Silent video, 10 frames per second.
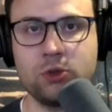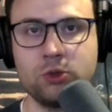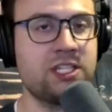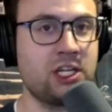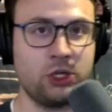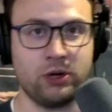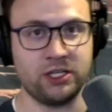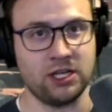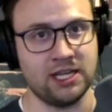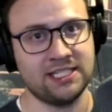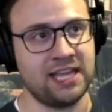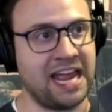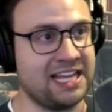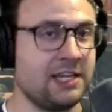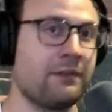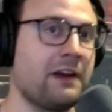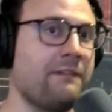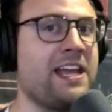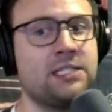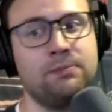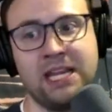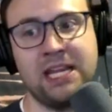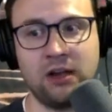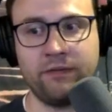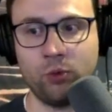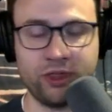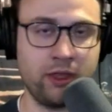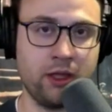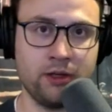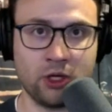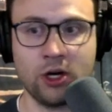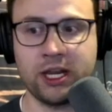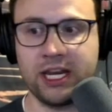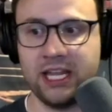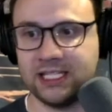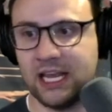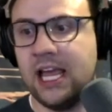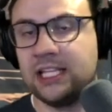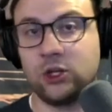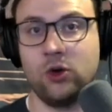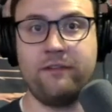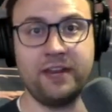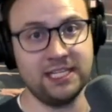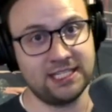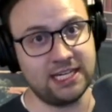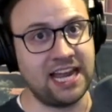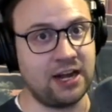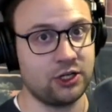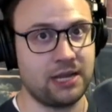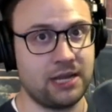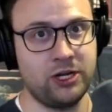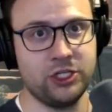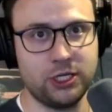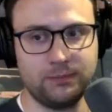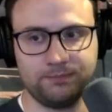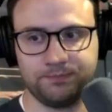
which essentially what it does is it has different effects based off of what the target is. So if it is an attacker type creature,